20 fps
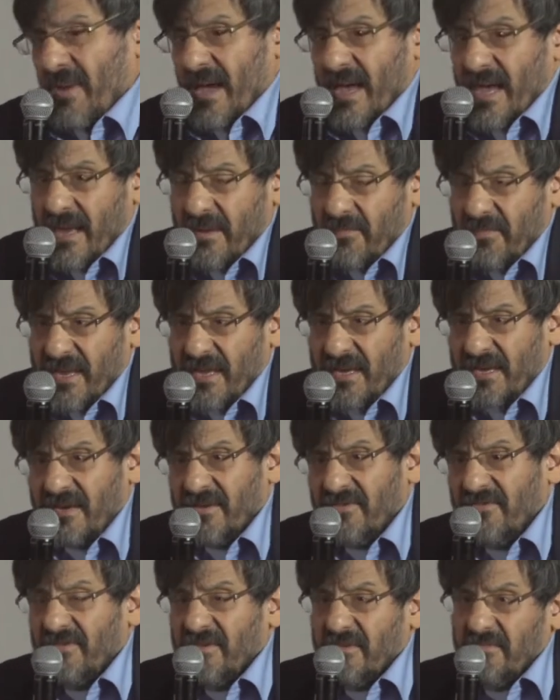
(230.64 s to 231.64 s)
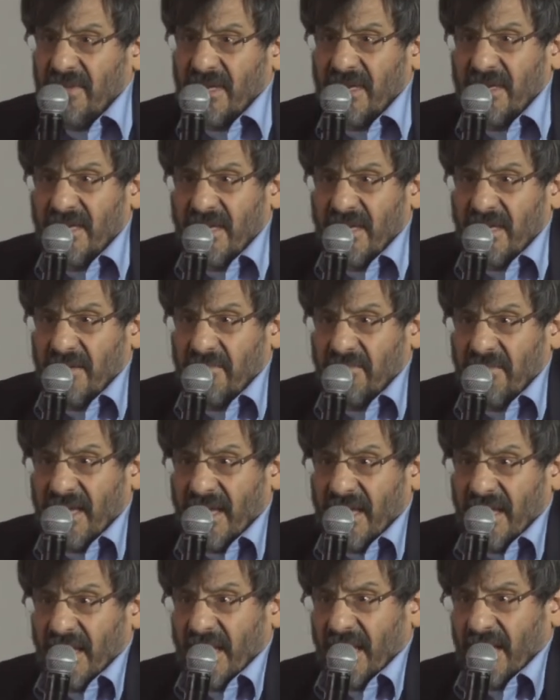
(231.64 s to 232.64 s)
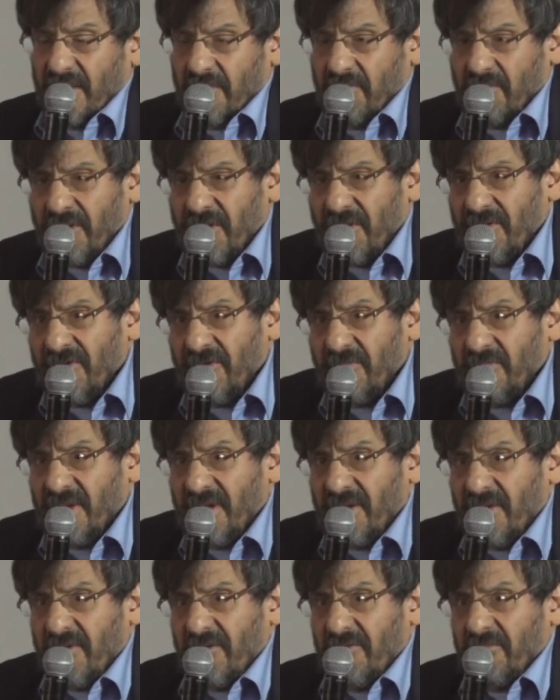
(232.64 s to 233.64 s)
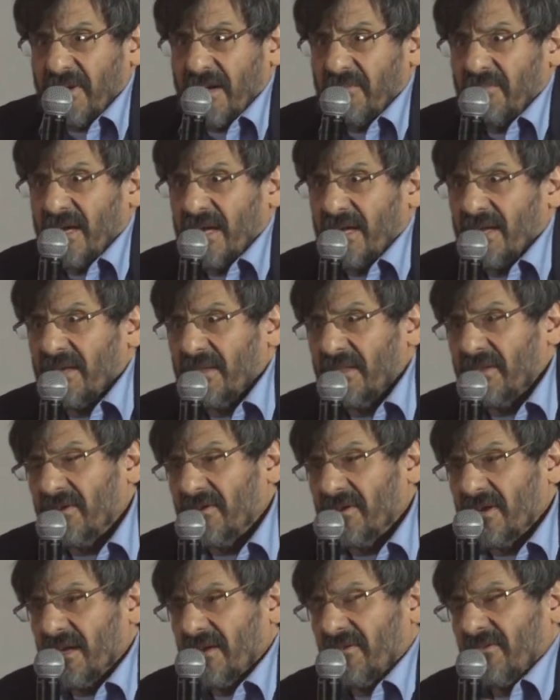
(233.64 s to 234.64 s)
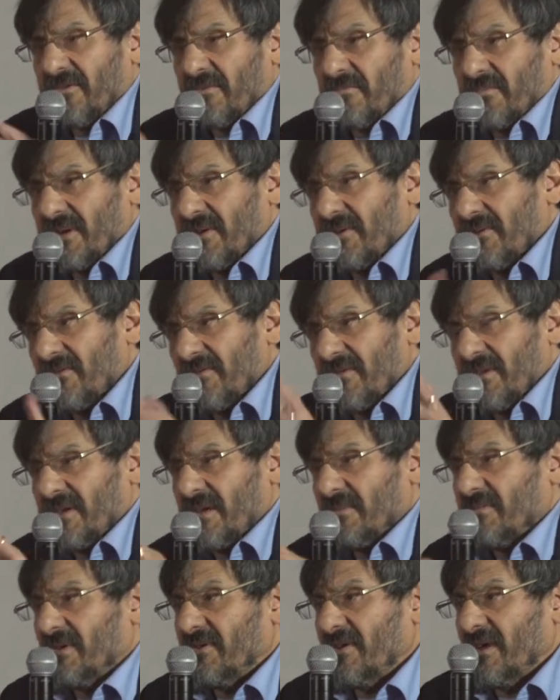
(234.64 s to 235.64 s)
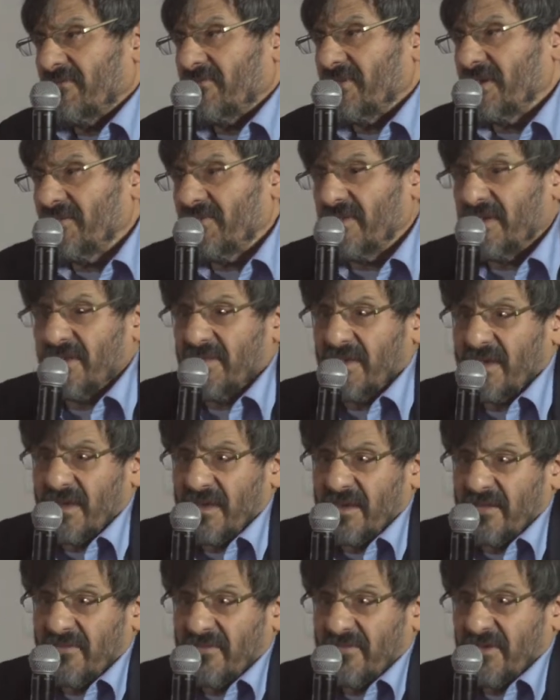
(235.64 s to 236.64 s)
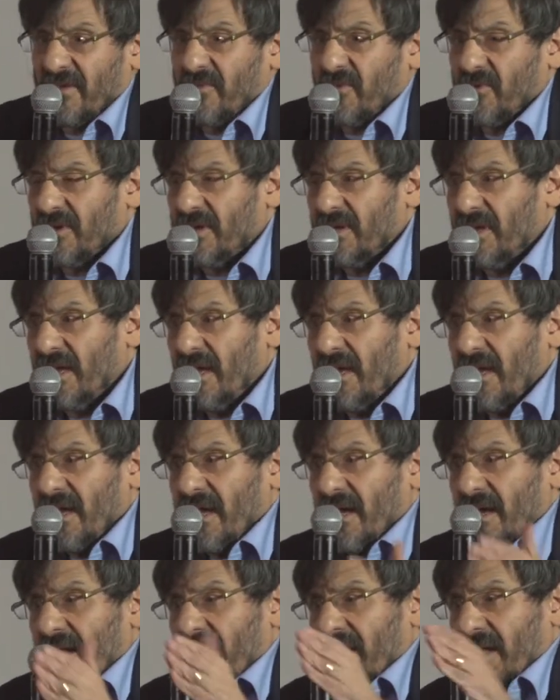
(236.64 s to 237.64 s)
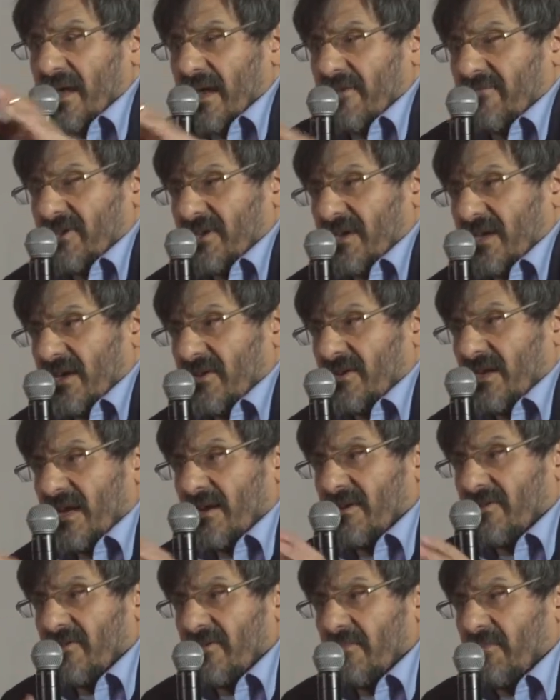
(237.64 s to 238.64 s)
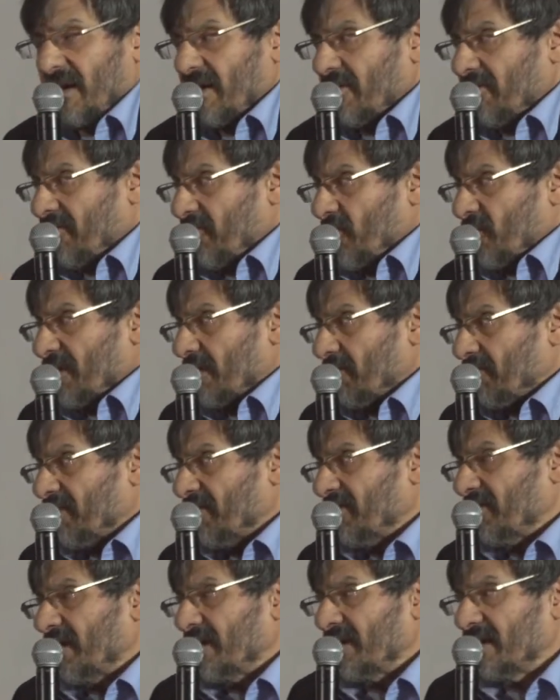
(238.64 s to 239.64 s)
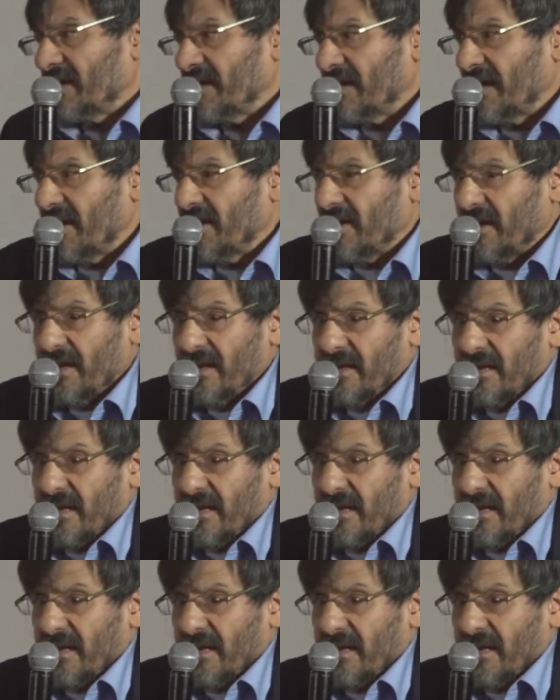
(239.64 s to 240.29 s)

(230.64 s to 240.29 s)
maybe Nelson Mandela Bay at a push, because by my calculation, because of the demographics there, the ANC would have to go down to about 40% in,